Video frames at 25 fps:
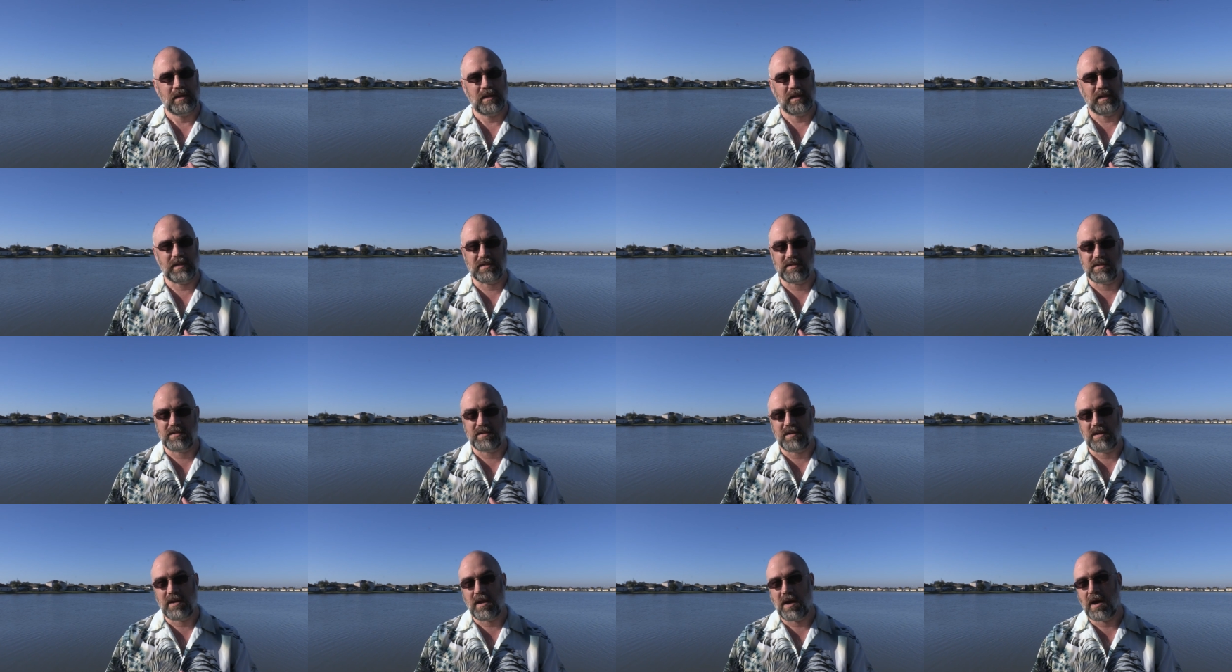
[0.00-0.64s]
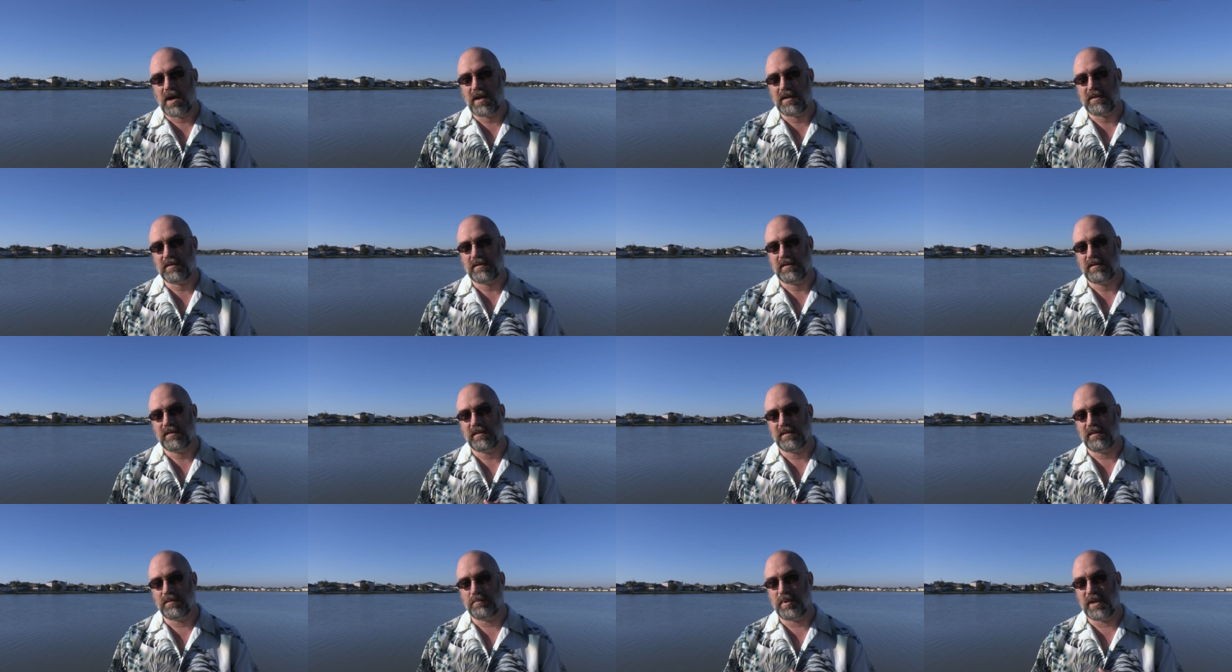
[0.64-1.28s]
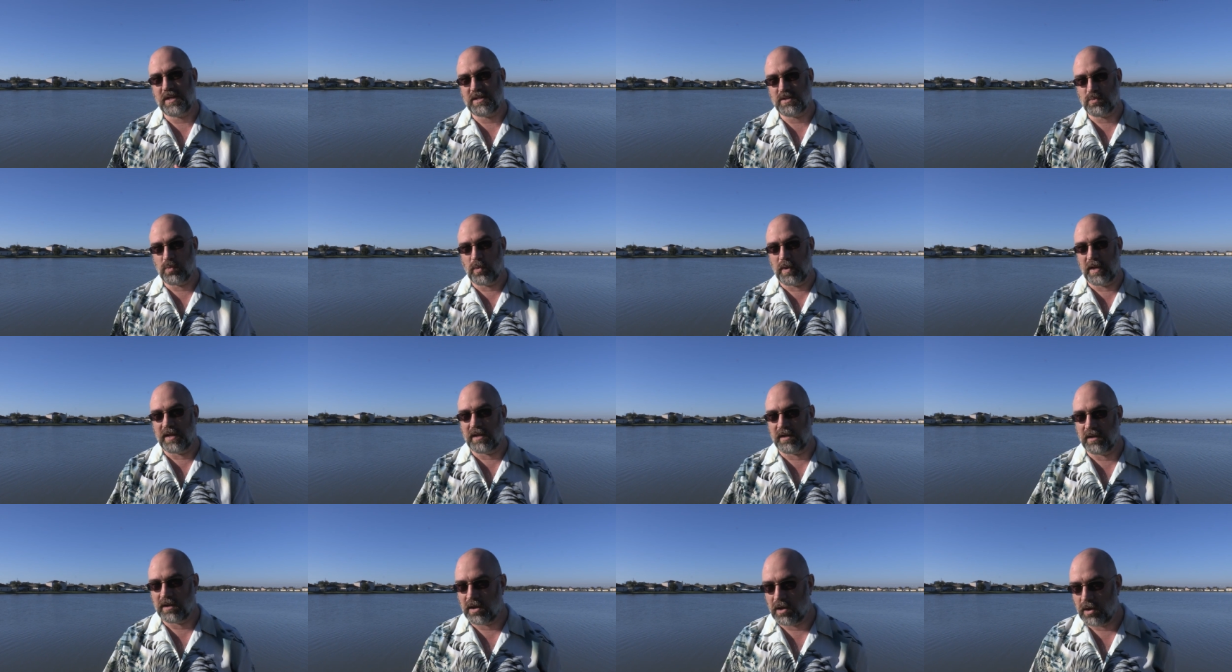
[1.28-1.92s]
is not the best
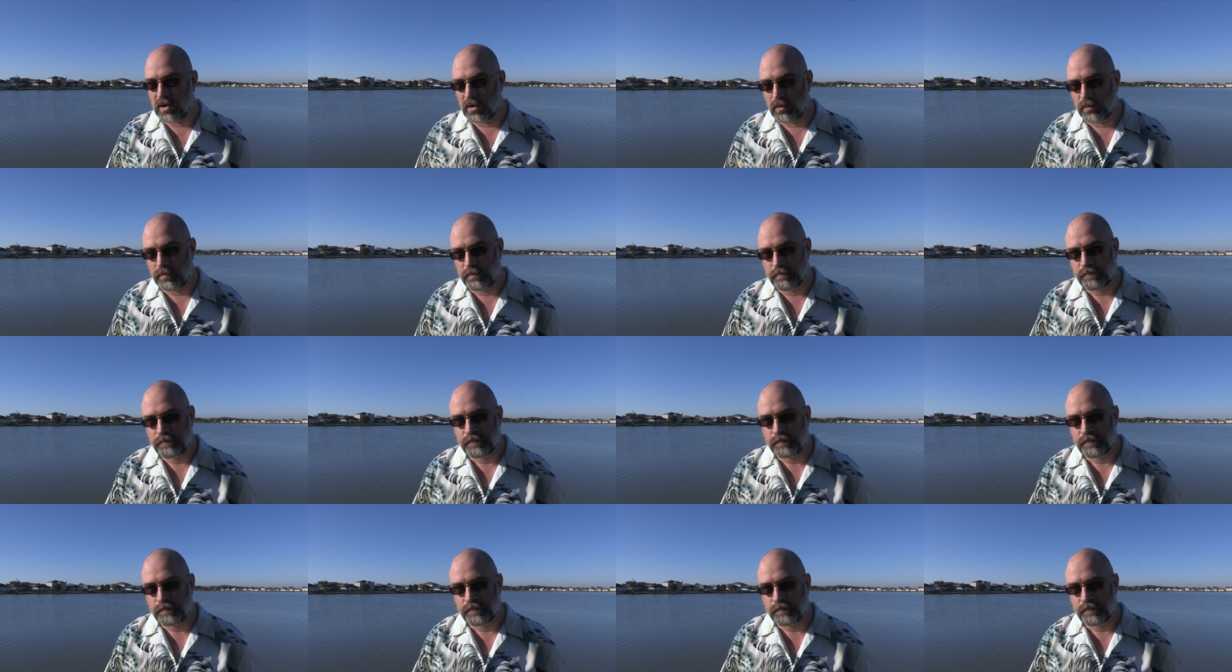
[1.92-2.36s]
way to go.